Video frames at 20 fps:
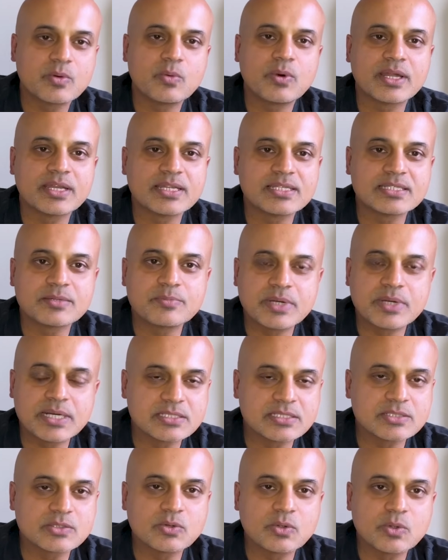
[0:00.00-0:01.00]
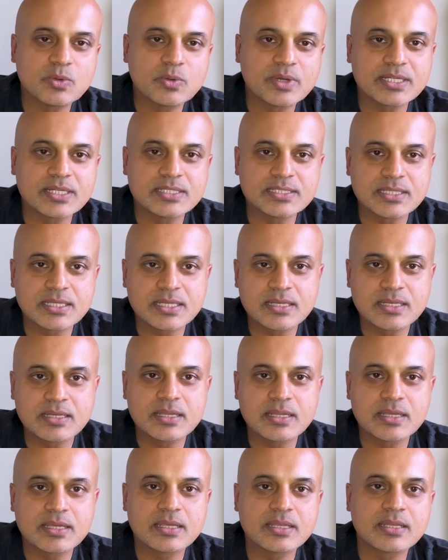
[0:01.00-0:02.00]
one is in middle school, one is
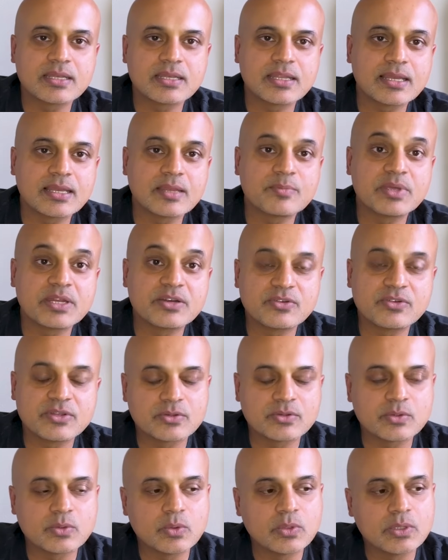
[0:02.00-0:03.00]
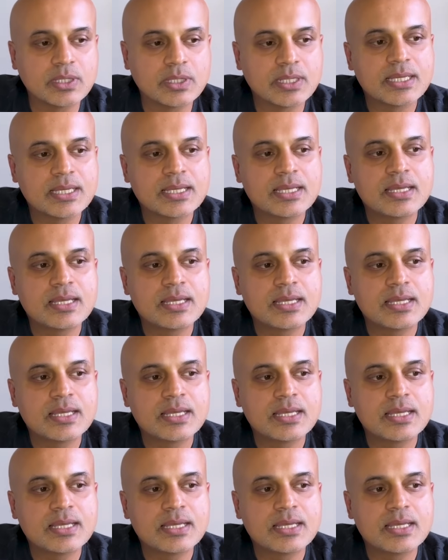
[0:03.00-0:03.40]
in, in elementary school.